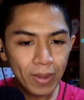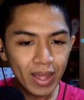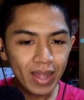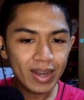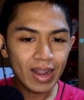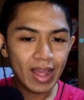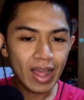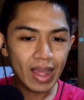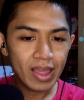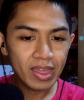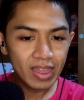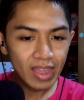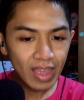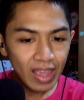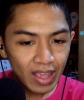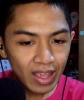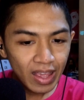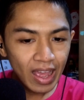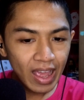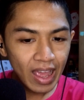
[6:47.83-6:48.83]
But I
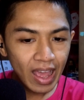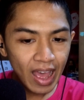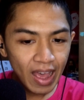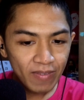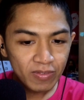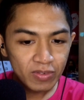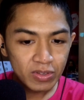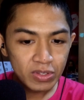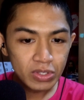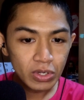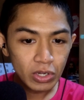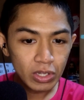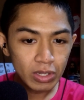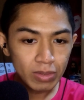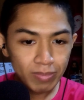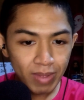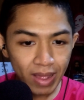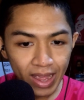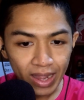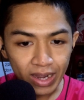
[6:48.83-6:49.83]
think I have to
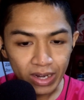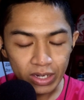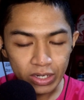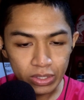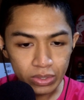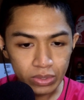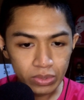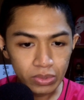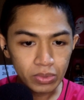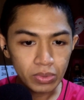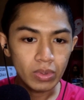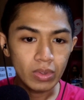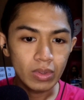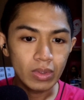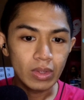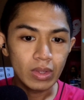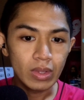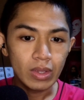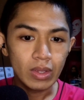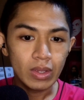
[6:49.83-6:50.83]
circle back
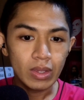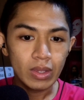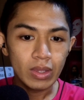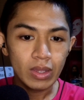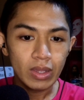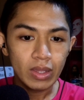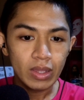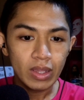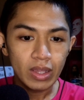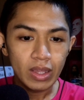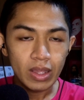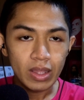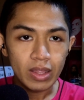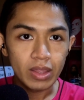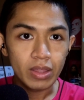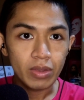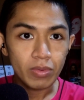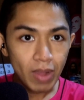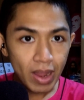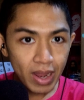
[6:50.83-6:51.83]
to
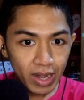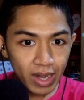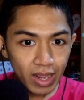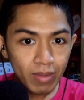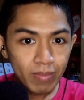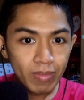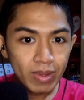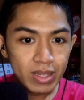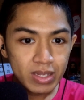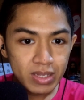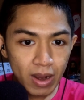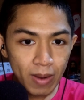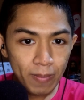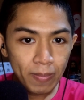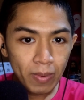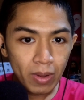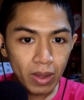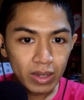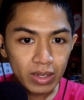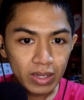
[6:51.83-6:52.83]
the writing by
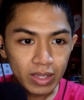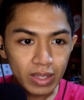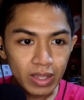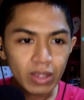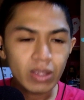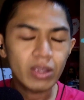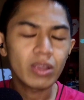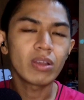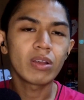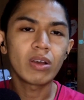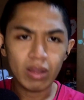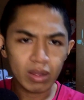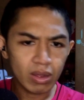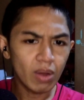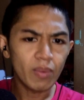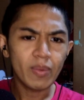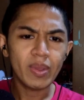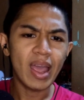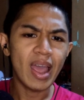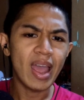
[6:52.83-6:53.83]
Sarah Polley,
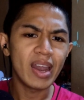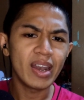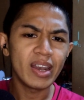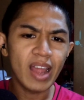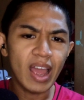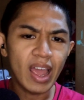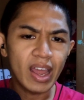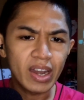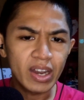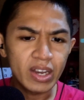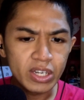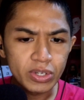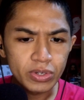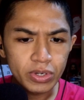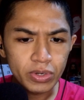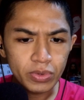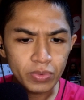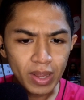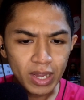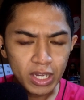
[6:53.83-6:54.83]
going hand in hand
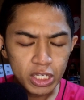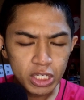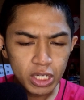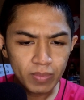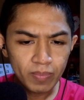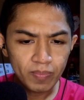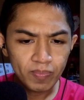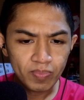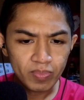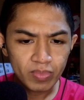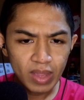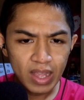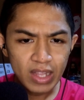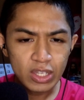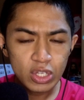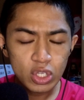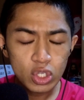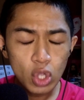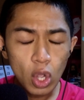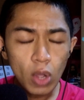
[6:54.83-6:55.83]
in the direction.
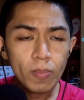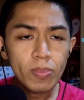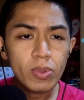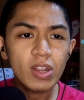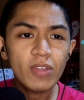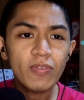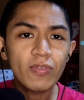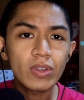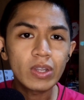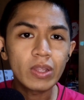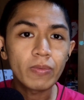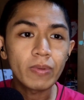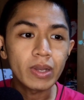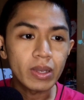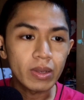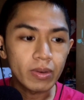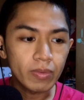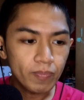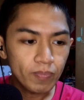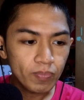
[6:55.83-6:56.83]
It's so
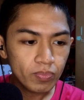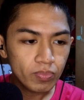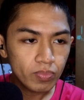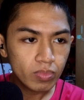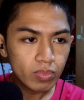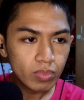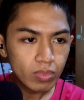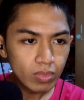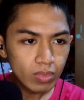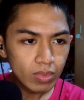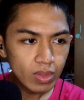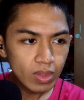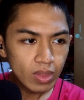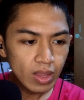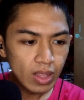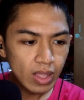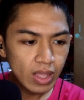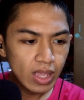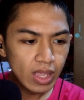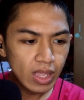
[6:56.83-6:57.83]
beautifully written.
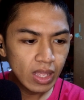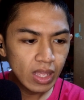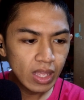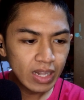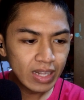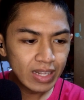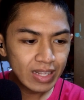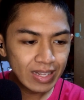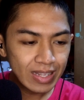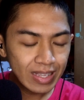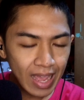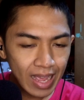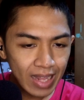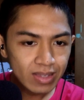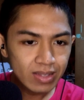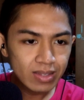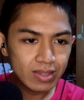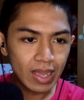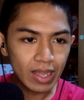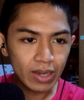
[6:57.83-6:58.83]
It
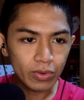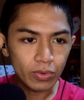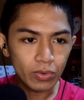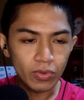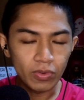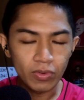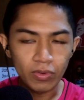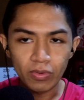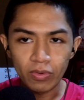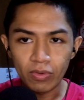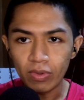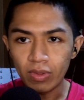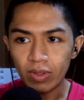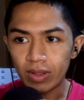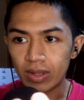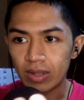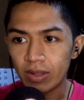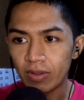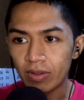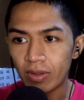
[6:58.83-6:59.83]
gets that
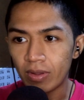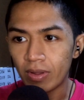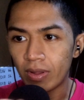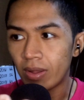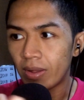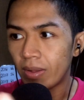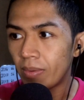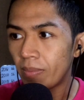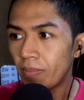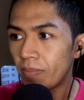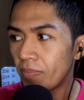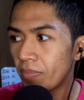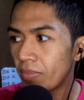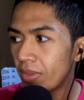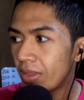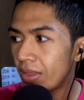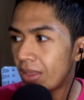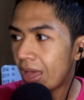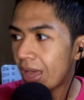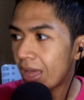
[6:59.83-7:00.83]
the